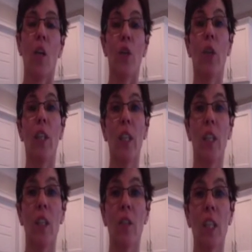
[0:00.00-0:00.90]
You can
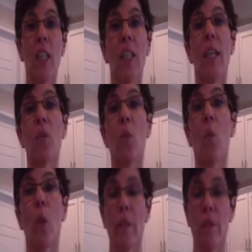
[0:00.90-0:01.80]
either eat that
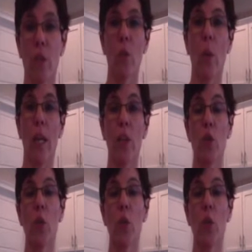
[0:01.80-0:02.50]
one of two ways.